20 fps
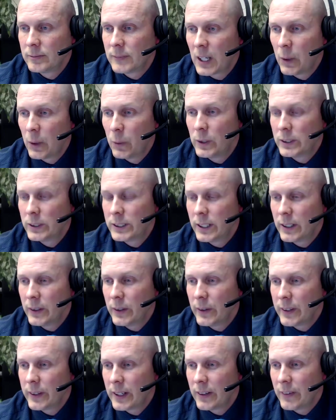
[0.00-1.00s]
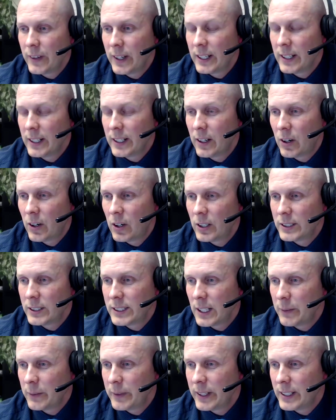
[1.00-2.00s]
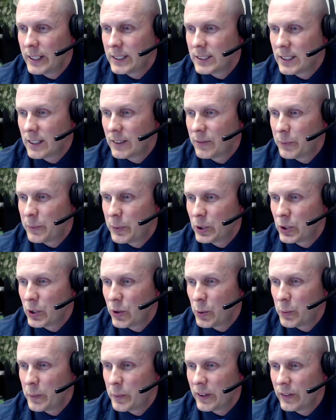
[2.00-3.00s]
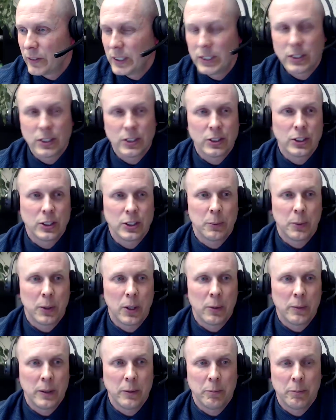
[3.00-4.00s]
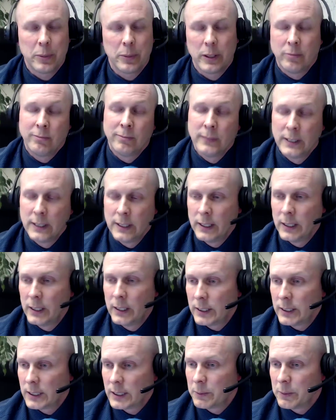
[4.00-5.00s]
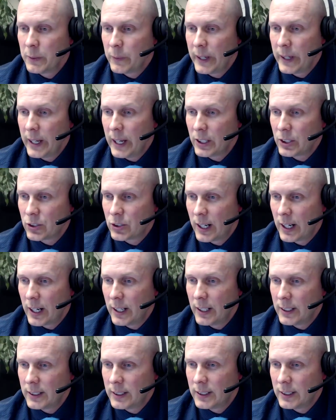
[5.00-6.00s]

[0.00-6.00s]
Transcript: I will tell you that I've had a hard time getting stuff pushed through my research department, but doesn't mean we can't try.